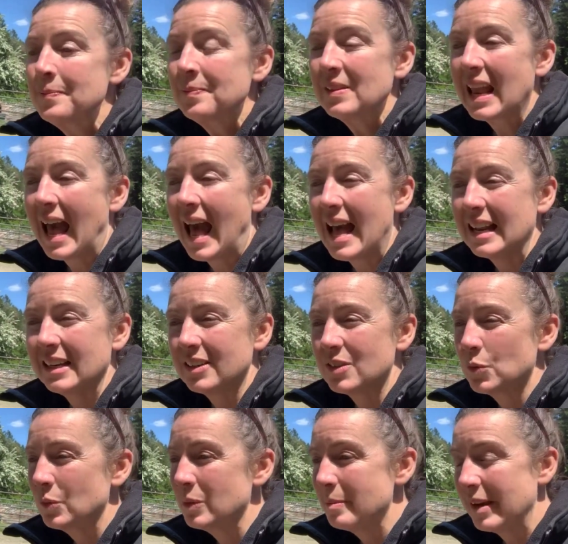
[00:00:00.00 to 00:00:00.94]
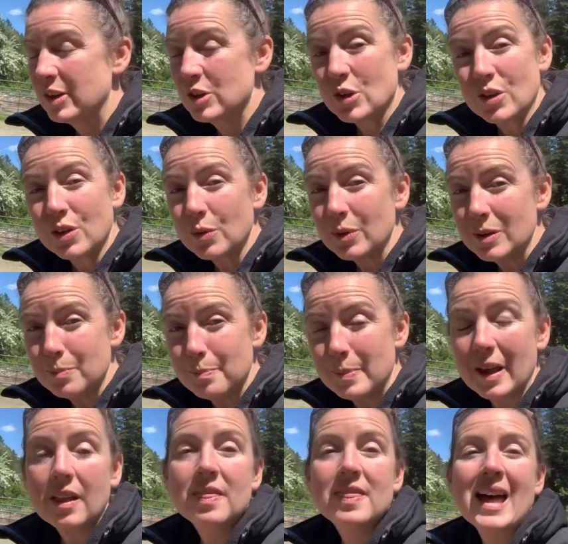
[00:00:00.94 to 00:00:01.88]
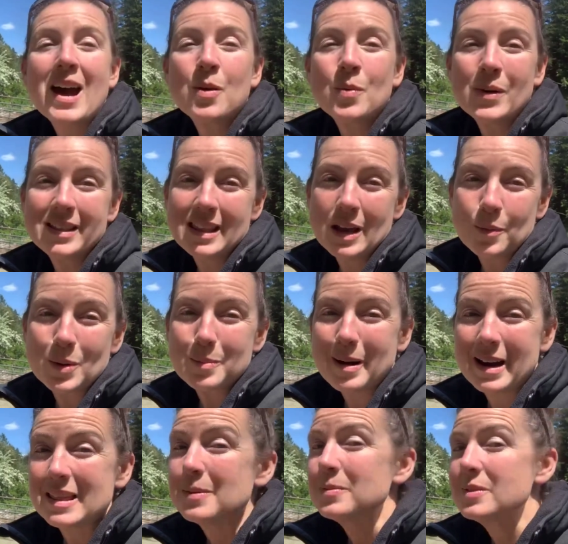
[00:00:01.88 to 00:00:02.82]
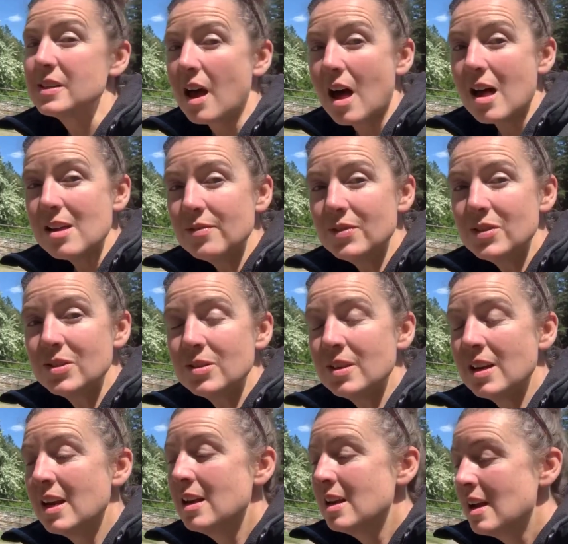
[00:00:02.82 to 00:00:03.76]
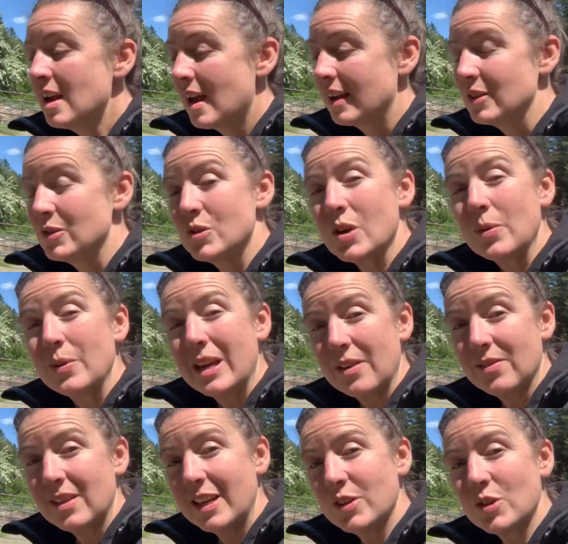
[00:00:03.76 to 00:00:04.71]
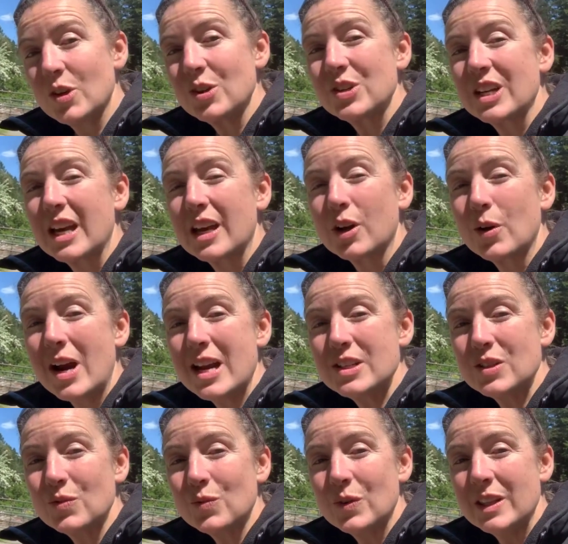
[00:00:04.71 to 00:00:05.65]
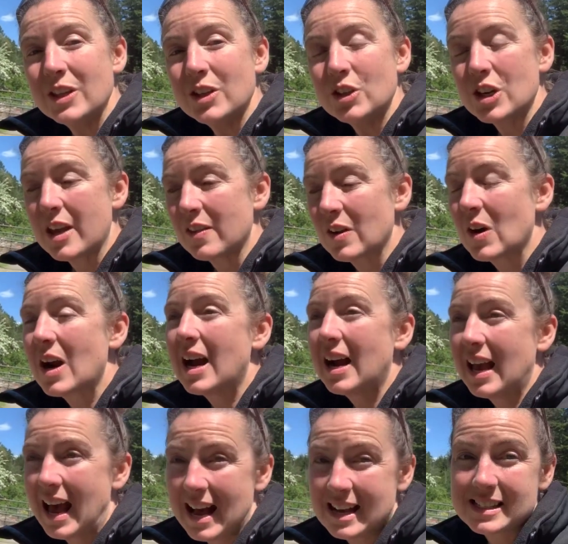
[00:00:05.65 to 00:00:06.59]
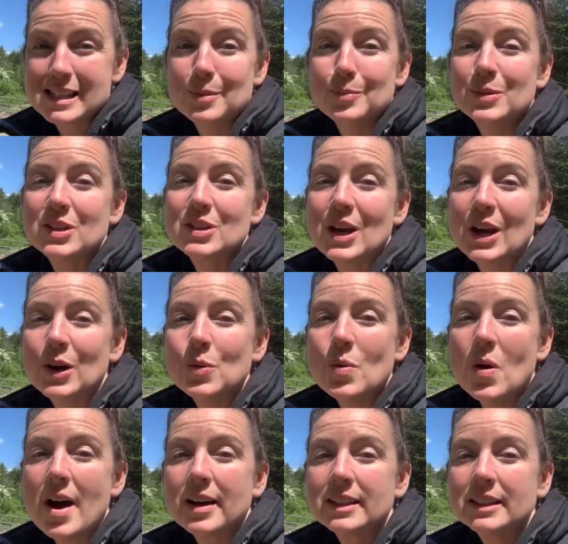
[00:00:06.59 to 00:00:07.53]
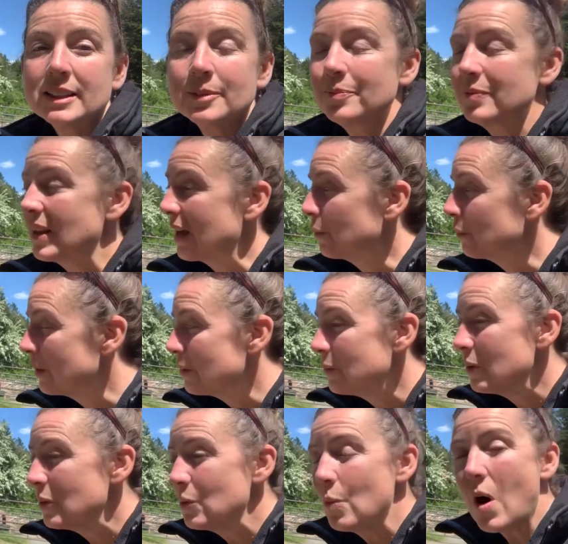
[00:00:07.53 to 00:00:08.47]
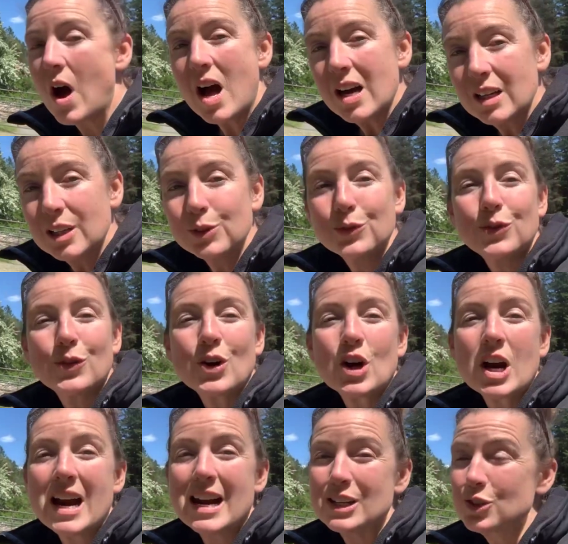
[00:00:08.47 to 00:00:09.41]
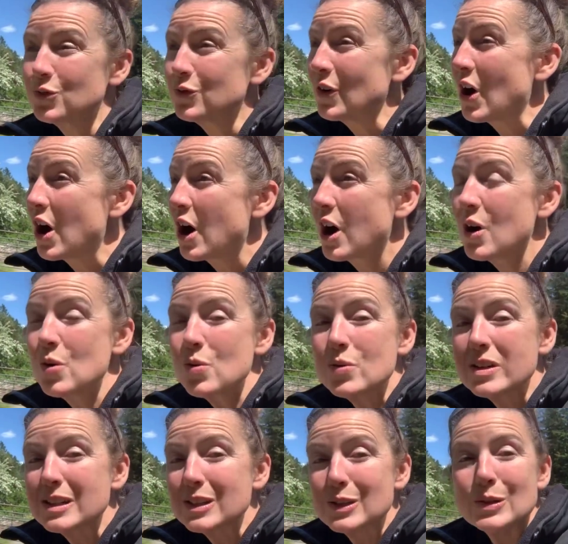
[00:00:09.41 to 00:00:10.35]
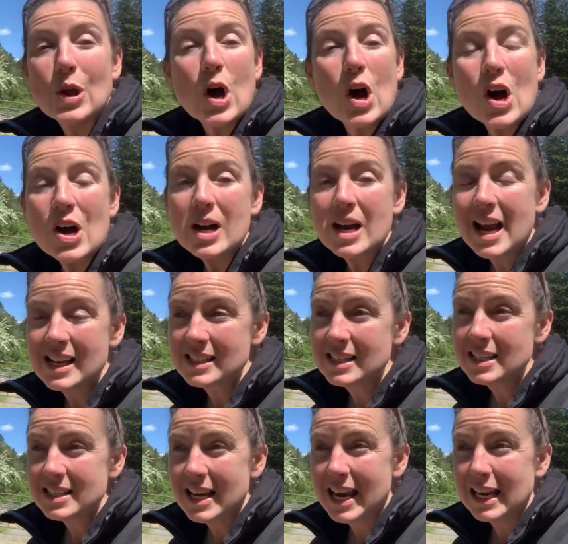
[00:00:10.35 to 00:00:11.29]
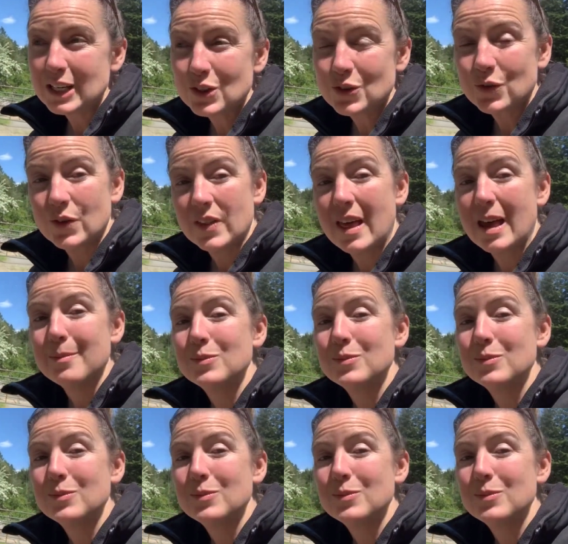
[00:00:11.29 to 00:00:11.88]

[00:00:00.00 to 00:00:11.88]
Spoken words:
And we made sure that we built that when they were by themselves. And so if they start to get aggressive with each other, I ask them to take a walk. And we will walk for as far or as long as it takes for them